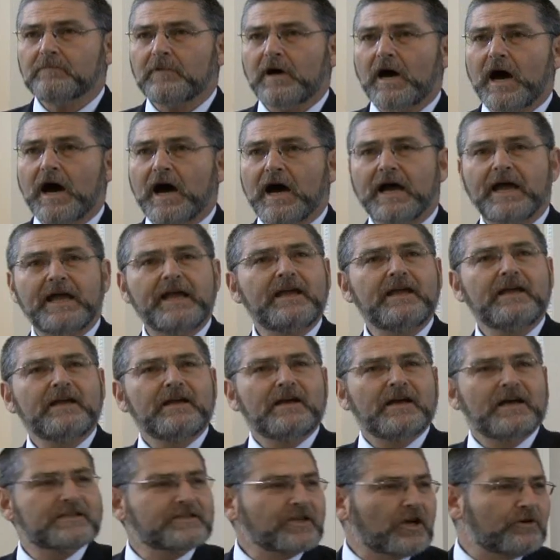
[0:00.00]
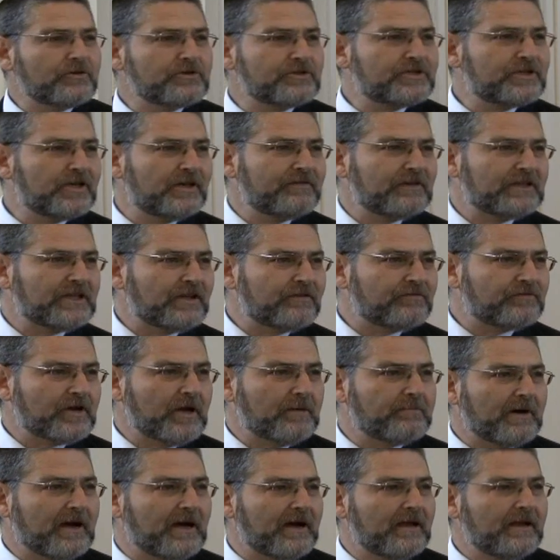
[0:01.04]
I, as a conservative
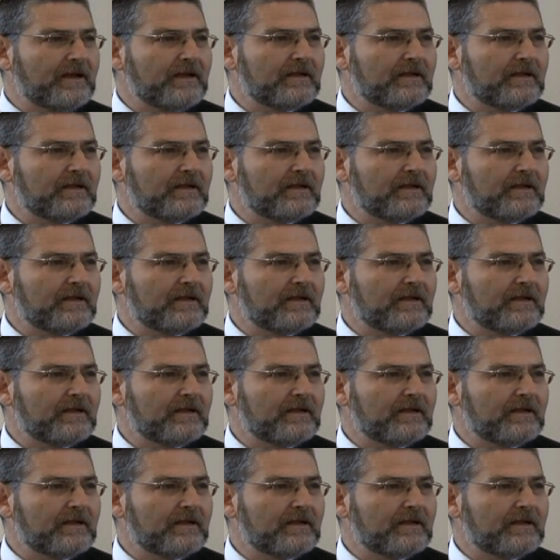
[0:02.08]
rabbi,